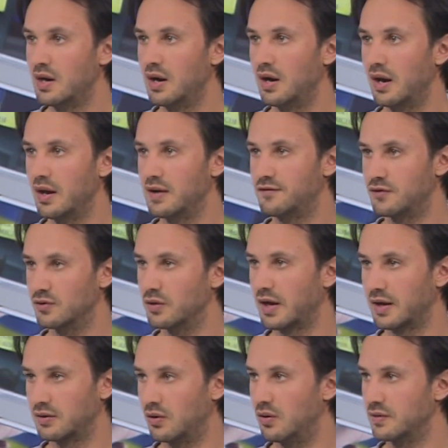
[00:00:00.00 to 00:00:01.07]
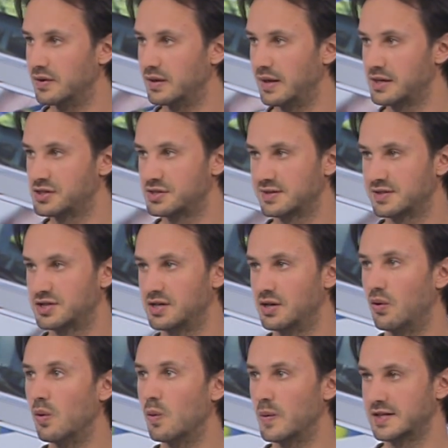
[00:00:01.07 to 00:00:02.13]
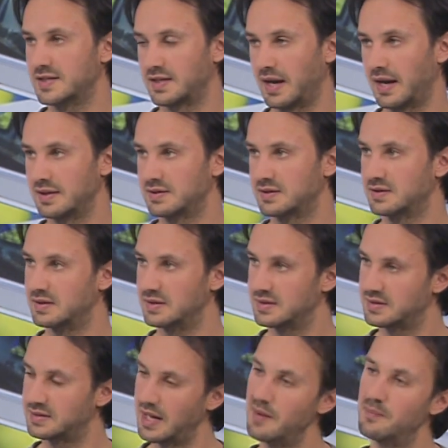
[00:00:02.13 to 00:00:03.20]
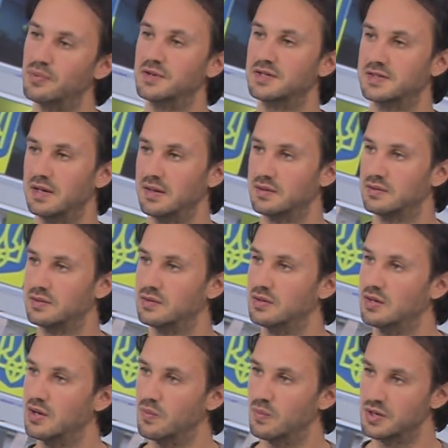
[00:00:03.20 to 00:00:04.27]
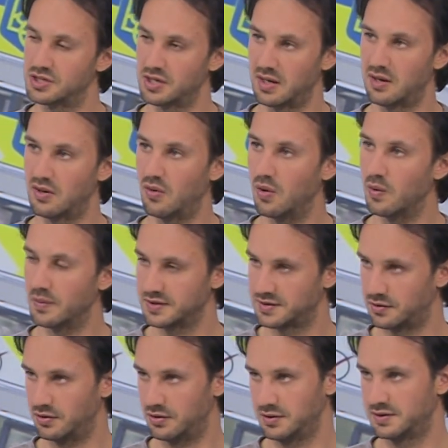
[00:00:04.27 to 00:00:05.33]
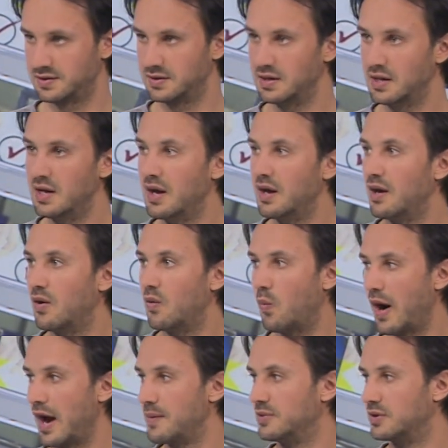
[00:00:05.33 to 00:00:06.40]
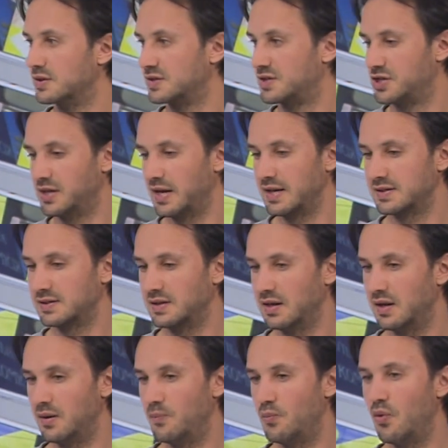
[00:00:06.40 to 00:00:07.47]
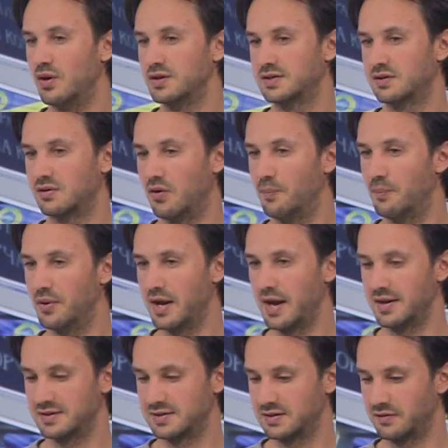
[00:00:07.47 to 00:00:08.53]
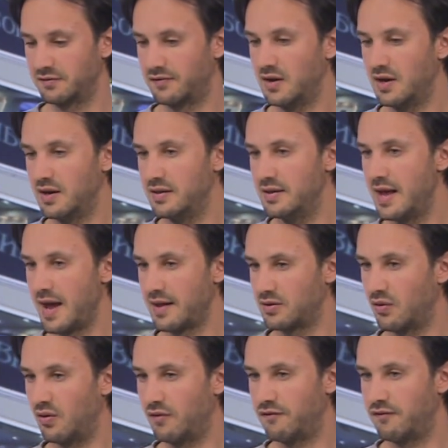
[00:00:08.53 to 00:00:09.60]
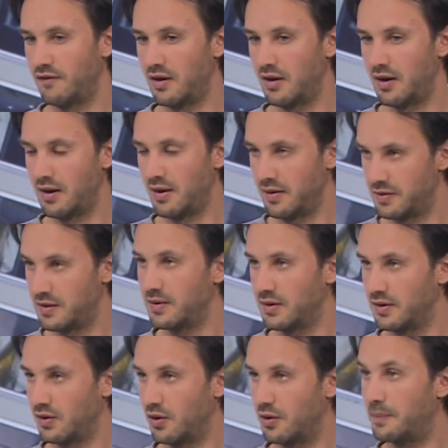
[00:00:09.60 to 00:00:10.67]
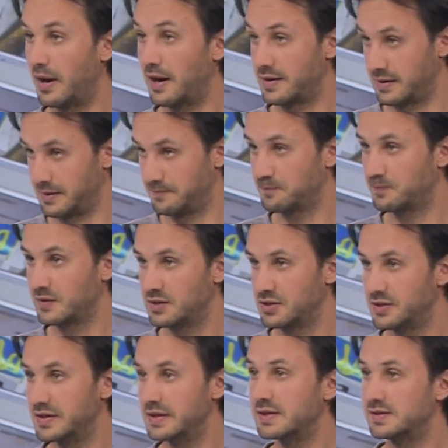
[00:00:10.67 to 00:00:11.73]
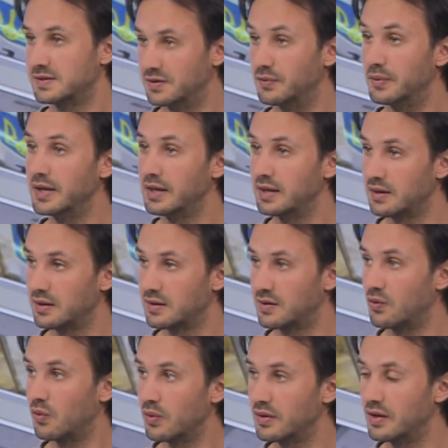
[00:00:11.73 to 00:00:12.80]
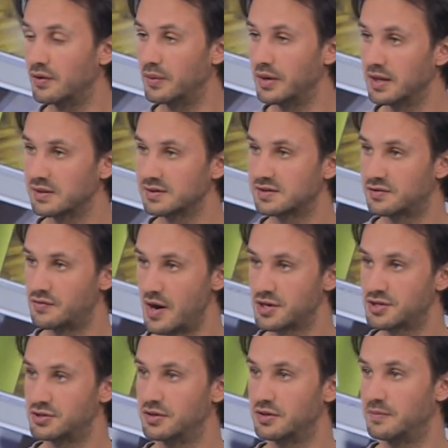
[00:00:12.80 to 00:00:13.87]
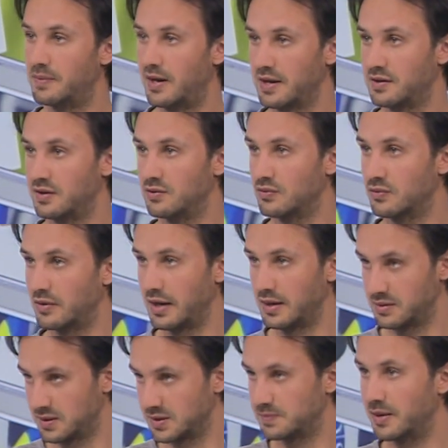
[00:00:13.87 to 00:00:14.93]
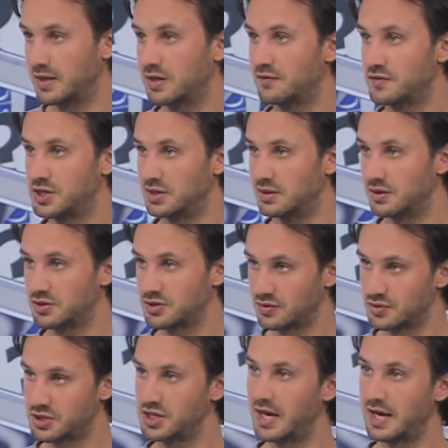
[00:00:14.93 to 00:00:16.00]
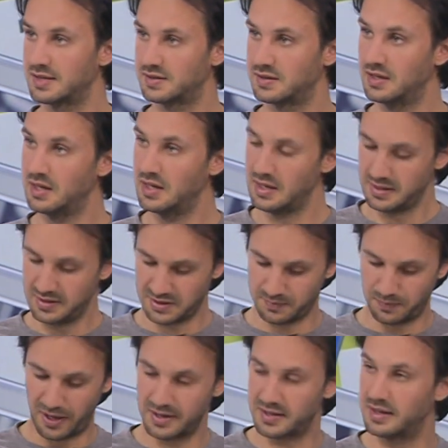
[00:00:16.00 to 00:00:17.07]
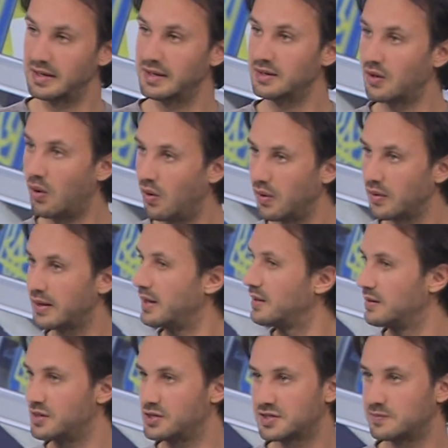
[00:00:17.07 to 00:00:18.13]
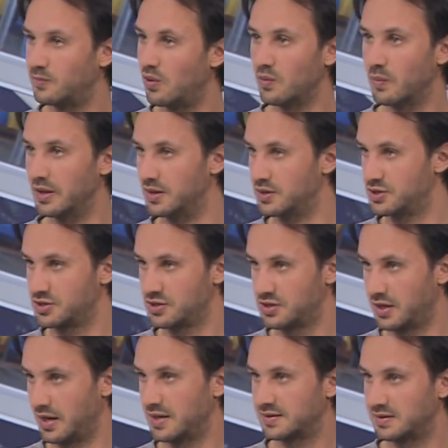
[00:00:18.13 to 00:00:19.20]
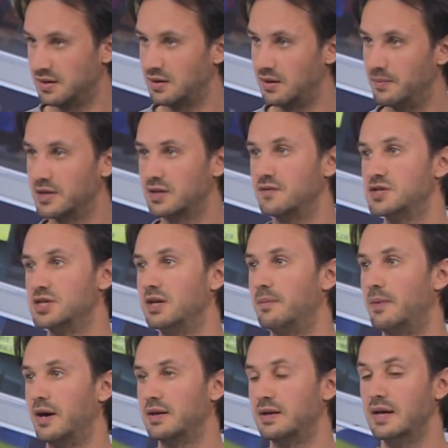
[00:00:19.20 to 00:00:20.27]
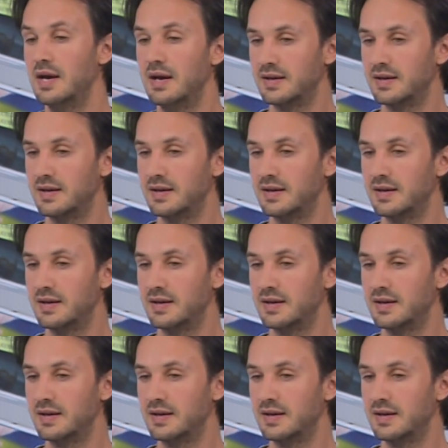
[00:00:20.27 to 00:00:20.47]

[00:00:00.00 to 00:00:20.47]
If you look at all the elections, she always has this 10%, which are always hers. Why? Because she has the most comprehensive net of her party. This is the only real structured party in Ukraine is Batkivshchyna. So she has this party in each small village. She has the Batkivshchyna party.